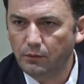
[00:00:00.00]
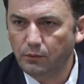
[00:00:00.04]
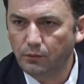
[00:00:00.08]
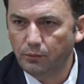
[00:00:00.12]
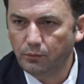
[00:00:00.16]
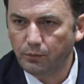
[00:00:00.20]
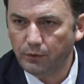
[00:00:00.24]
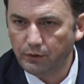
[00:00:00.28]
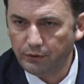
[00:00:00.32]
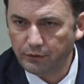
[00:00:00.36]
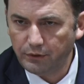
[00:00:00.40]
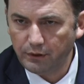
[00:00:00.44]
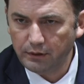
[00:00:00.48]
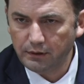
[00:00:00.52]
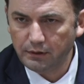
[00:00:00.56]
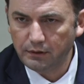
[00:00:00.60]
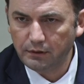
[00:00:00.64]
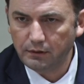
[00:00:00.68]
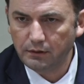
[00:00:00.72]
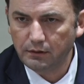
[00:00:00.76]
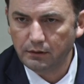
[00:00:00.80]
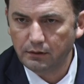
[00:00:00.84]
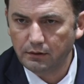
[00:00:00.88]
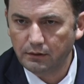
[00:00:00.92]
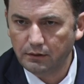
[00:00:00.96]
within
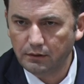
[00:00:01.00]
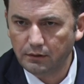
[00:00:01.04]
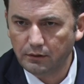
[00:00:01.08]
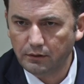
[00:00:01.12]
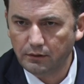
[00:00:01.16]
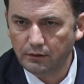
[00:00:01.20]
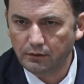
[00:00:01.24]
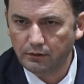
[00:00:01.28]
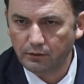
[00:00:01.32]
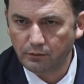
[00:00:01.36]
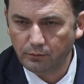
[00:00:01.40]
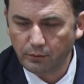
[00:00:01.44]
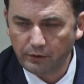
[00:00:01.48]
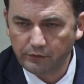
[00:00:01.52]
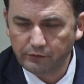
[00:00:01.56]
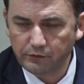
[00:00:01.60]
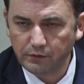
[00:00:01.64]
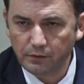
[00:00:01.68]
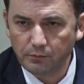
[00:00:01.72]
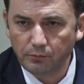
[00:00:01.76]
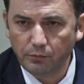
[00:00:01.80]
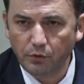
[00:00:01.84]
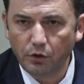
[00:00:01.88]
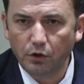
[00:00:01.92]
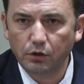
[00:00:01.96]
the
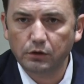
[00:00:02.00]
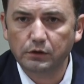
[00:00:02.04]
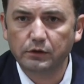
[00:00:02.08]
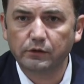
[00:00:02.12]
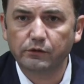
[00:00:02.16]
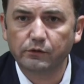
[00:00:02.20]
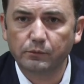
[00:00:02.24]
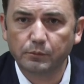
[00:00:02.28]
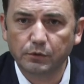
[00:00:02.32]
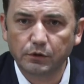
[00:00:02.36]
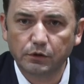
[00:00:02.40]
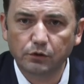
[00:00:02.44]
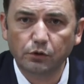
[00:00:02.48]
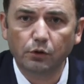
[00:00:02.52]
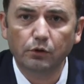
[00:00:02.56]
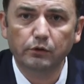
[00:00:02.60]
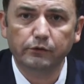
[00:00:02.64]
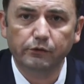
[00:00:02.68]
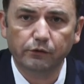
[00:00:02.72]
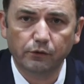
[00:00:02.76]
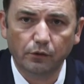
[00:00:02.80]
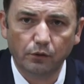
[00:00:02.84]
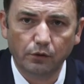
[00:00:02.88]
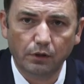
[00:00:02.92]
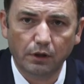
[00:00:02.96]
Western Balkans, but
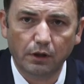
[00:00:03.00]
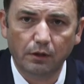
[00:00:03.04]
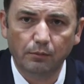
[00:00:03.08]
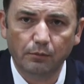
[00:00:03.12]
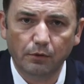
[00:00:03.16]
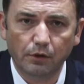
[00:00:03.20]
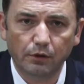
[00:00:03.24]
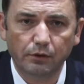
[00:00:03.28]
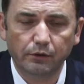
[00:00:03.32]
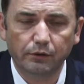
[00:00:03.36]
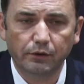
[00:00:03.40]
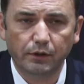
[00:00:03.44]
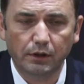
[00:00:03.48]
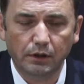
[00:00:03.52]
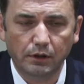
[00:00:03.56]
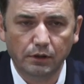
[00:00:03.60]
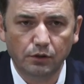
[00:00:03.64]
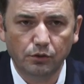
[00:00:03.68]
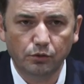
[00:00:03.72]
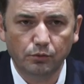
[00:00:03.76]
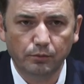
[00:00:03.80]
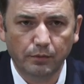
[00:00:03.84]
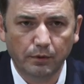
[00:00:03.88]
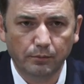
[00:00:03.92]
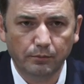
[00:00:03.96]
also among the
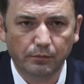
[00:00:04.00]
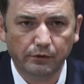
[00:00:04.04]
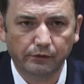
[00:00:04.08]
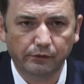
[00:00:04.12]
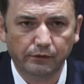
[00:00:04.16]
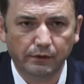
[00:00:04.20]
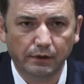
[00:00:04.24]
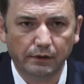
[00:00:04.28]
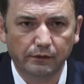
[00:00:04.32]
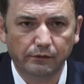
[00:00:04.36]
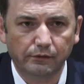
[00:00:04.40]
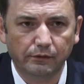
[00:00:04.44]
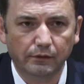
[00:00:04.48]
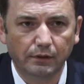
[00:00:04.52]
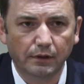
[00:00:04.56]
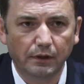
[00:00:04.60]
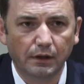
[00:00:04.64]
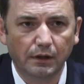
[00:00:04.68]
EU member states.